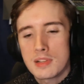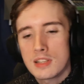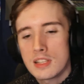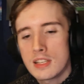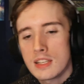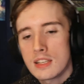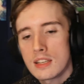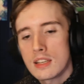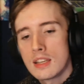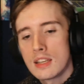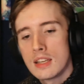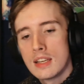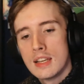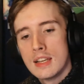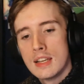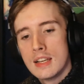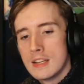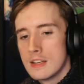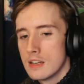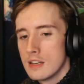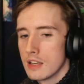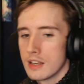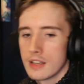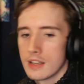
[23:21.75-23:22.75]
League,
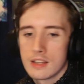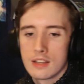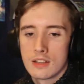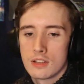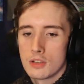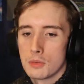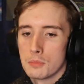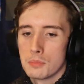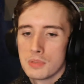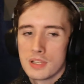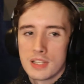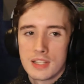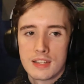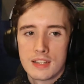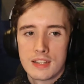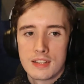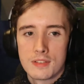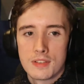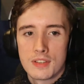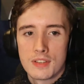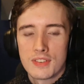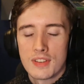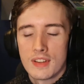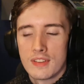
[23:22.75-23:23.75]
and I can completely
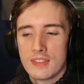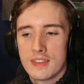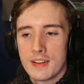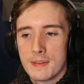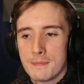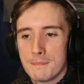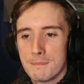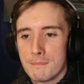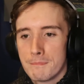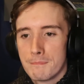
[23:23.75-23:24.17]
understand that.